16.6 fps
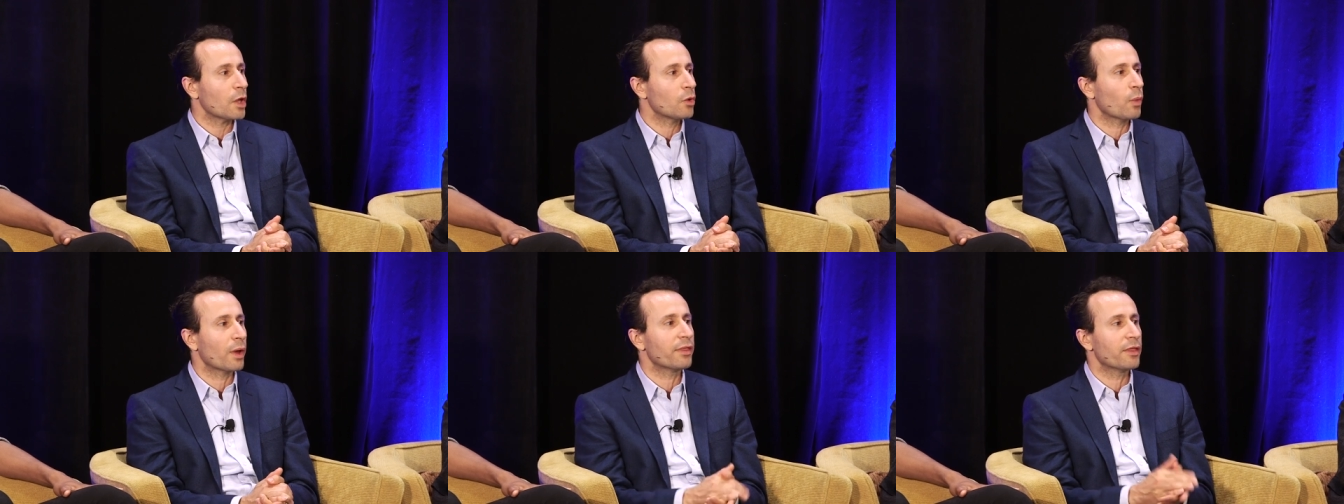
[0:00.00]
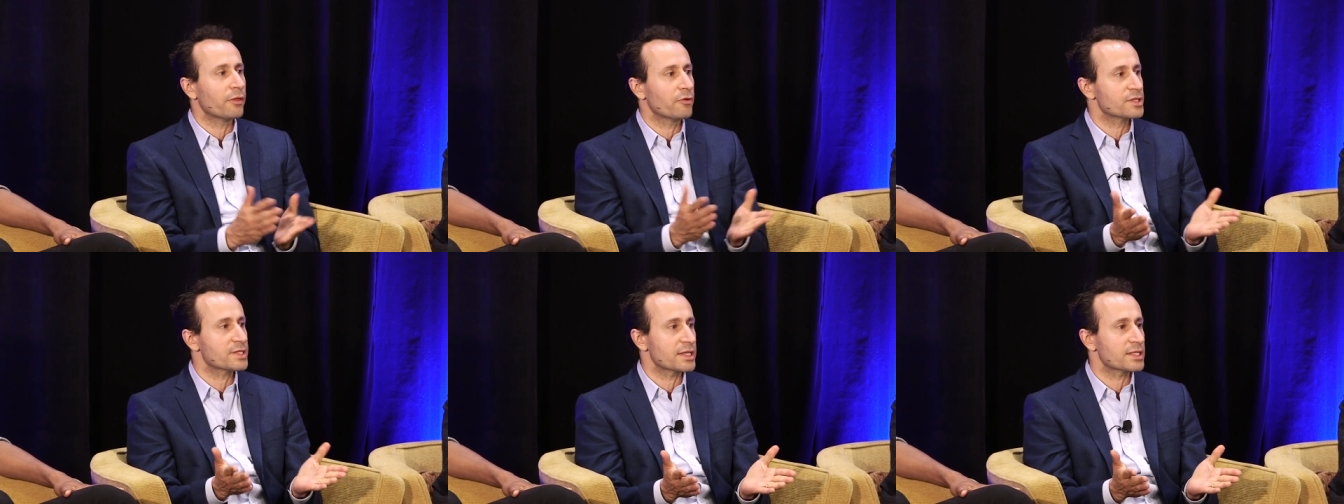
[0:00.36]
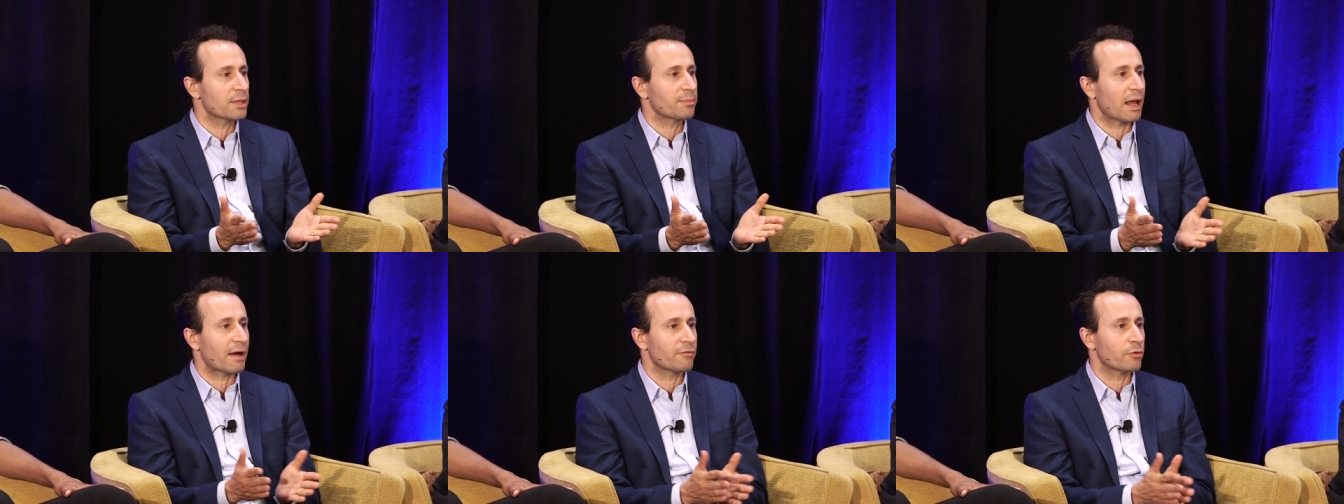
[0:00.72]
Whether their
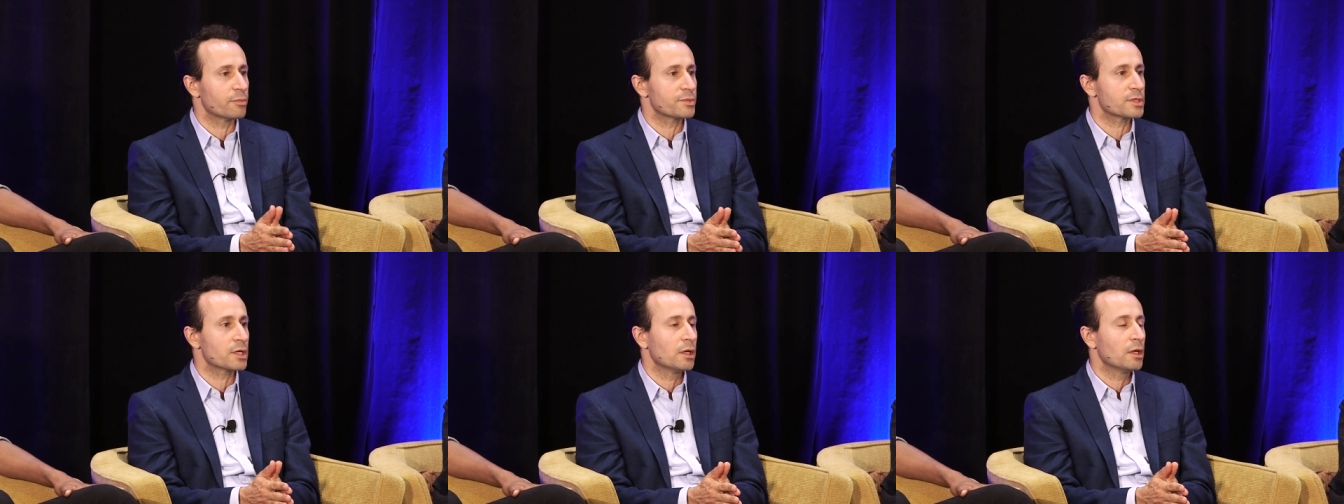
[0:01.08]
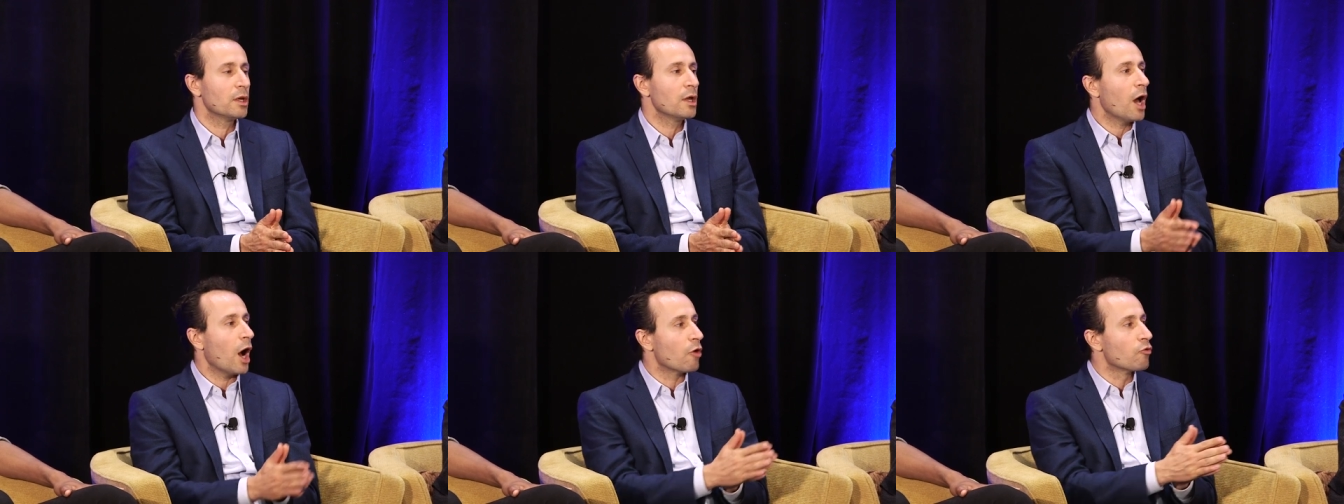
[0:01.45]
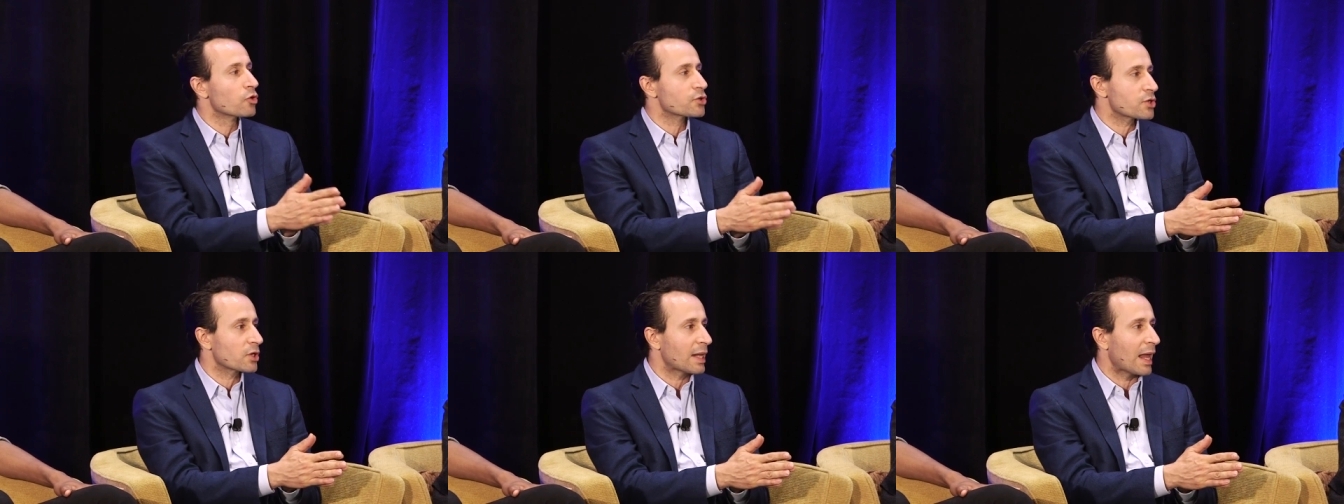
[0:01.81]
existing platforms are
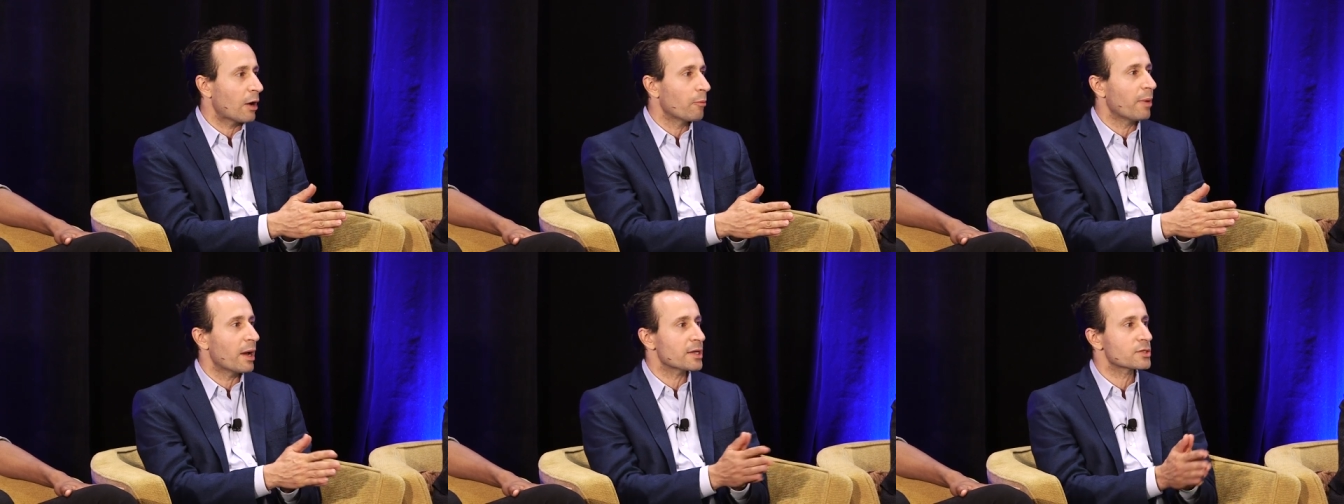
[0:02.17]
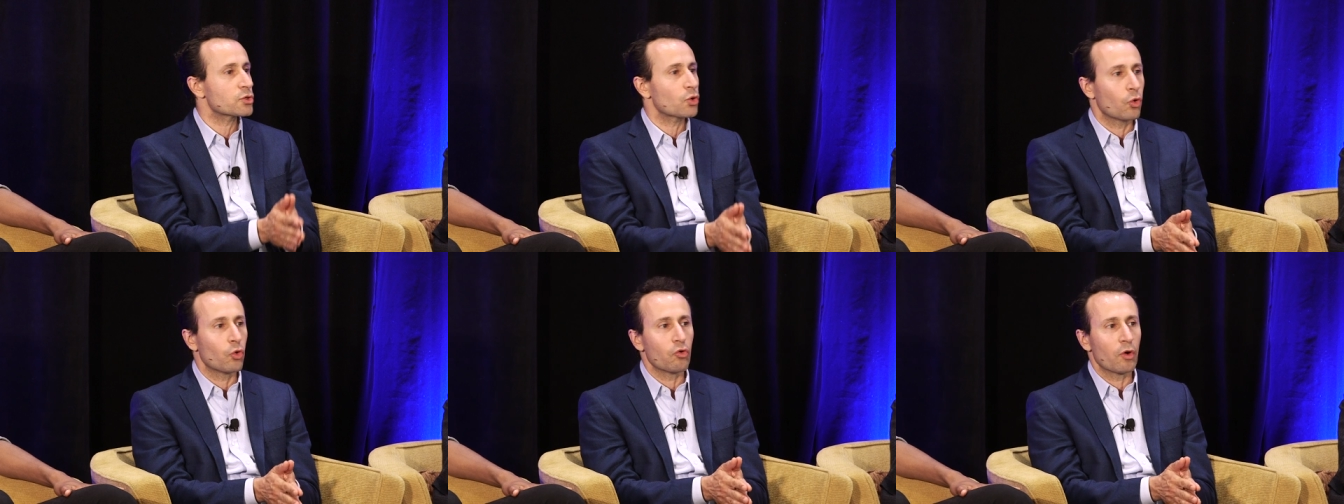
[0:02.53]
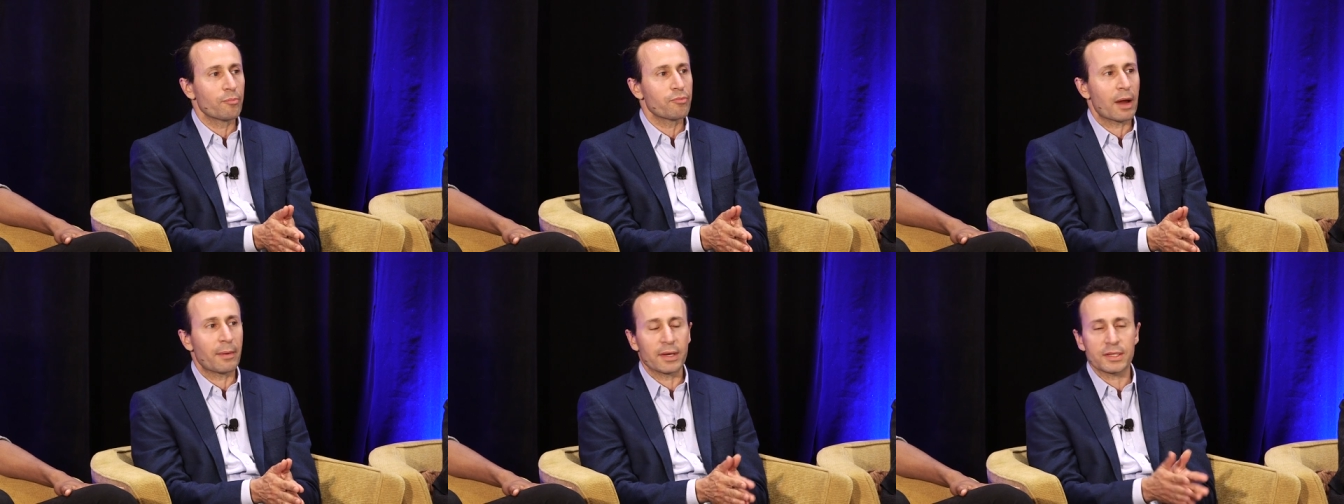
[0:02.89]
also cloud-based or
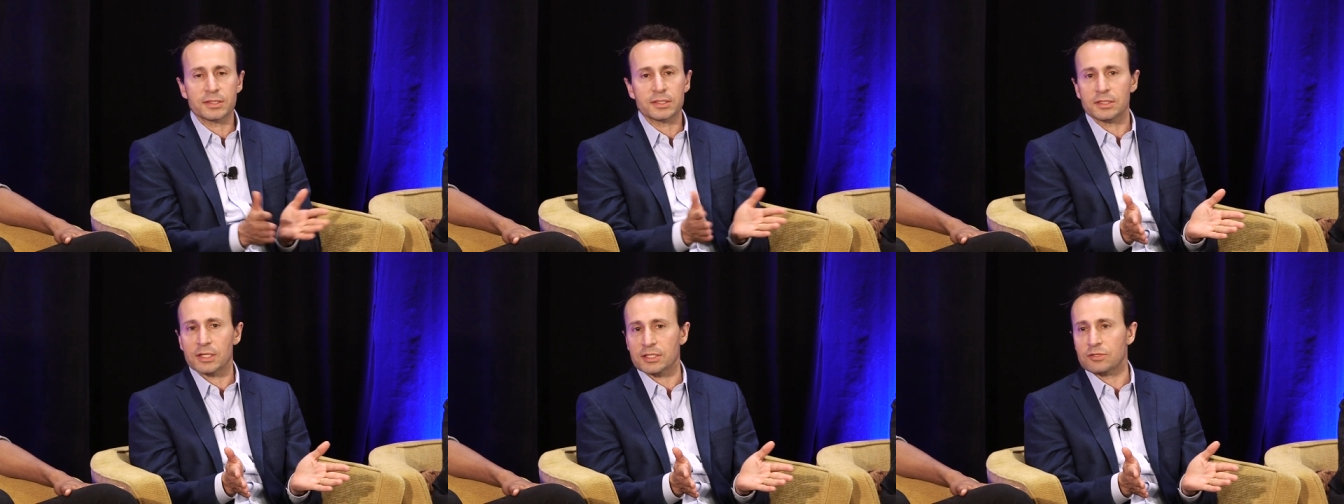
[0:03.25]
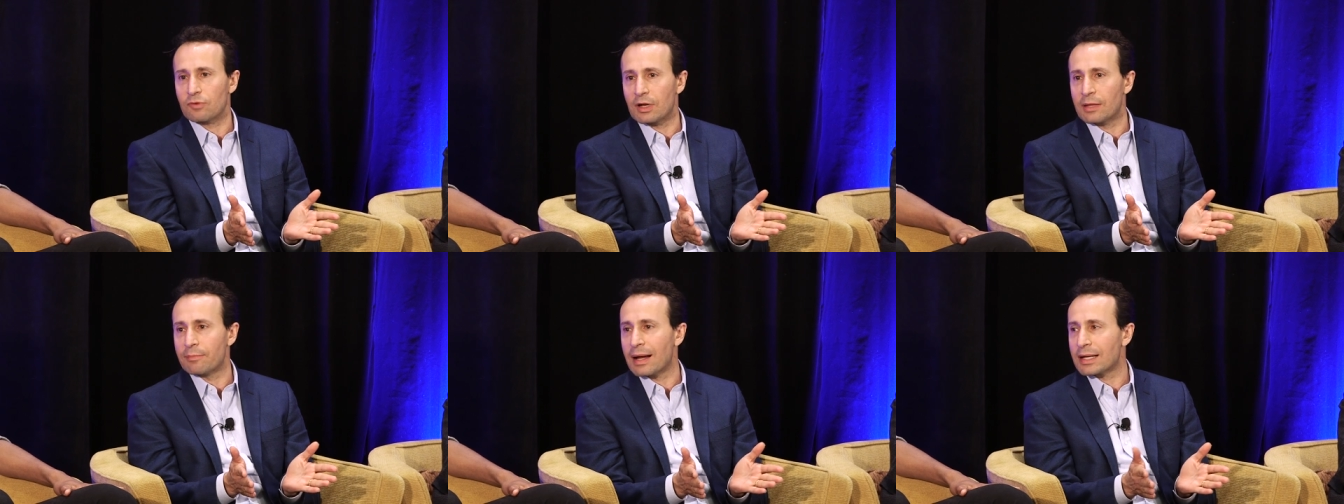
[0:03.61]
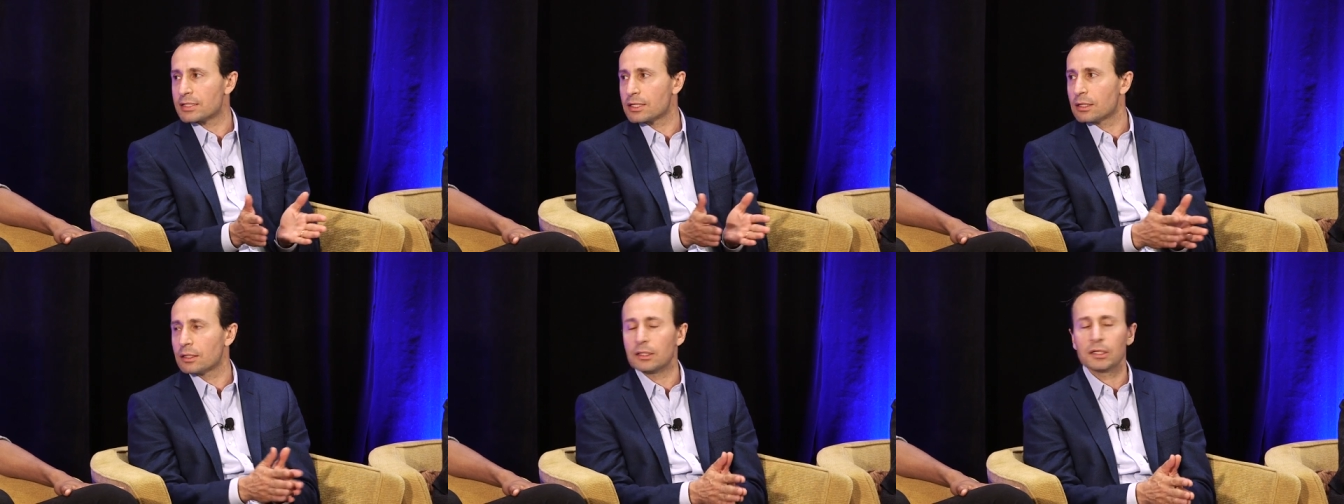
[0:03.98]
on-premise doesn't really
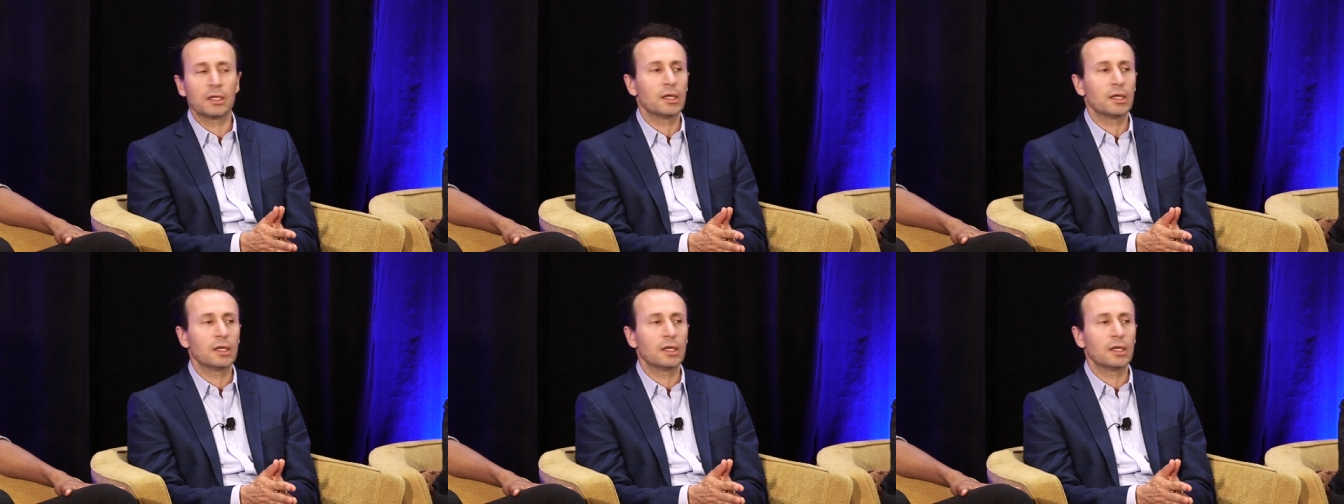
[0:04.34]
matter